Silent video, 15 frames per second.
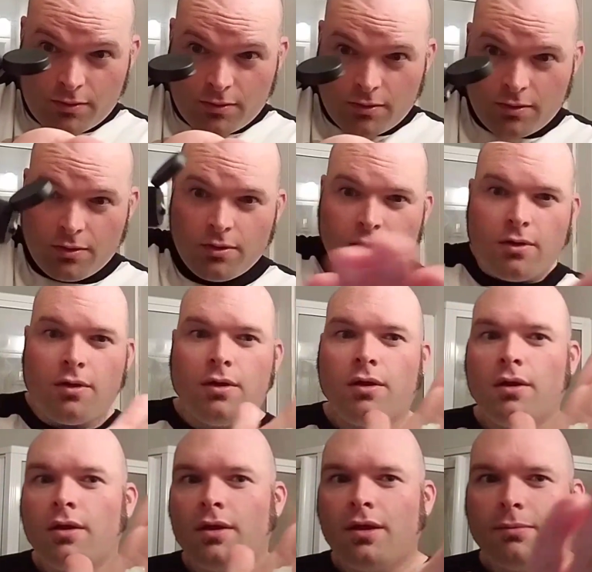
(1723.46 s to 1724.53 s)
up.
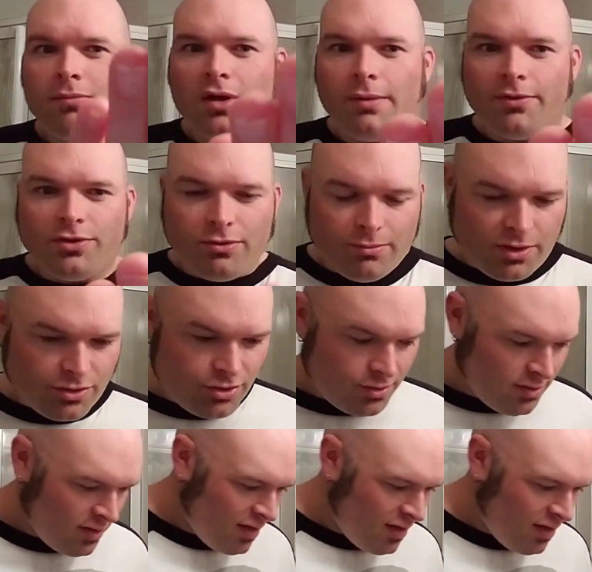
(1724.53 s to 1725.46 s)
Probably too much.